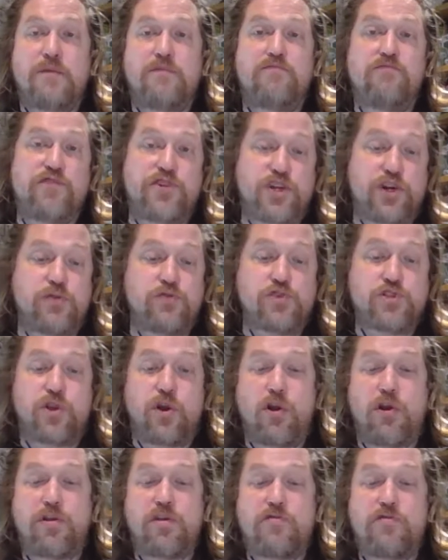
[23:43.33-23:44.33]
reduce
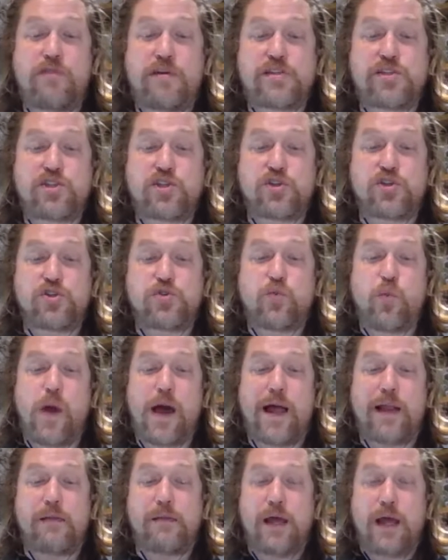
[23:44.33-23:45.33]
a lot of the risk as
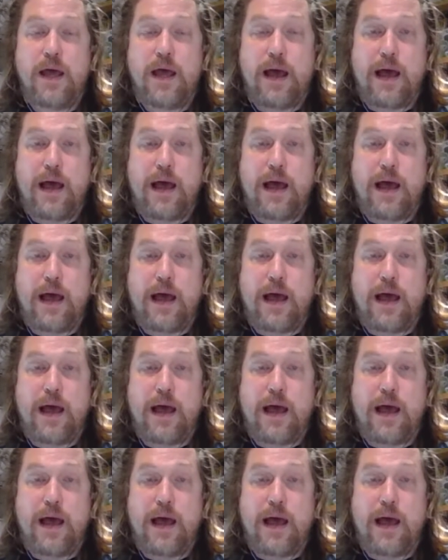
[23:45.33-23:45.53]
well.